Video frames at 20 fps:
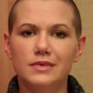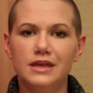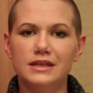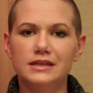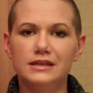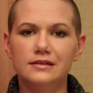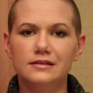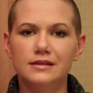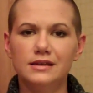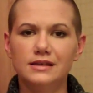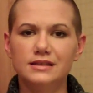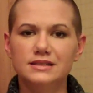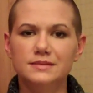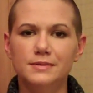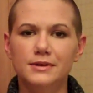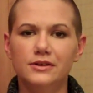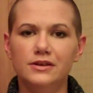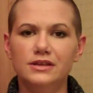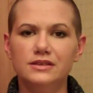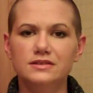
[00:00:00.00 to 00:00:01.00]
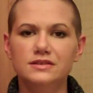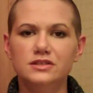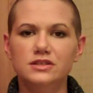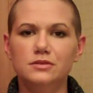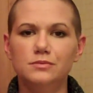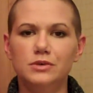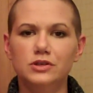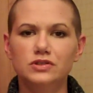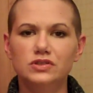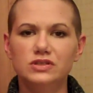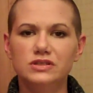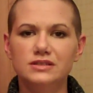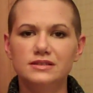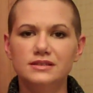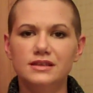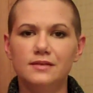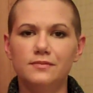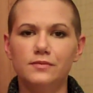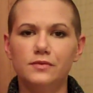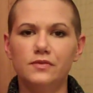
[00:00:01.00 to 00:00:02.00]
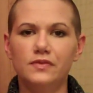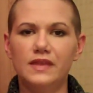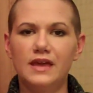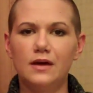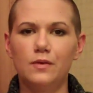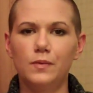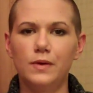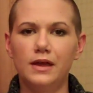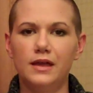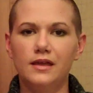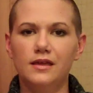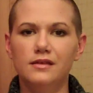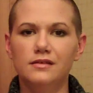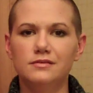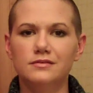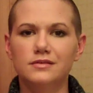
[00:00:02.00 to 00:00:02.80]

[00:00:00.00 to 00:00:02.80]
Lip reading: I didn't experience too much discomfort that way.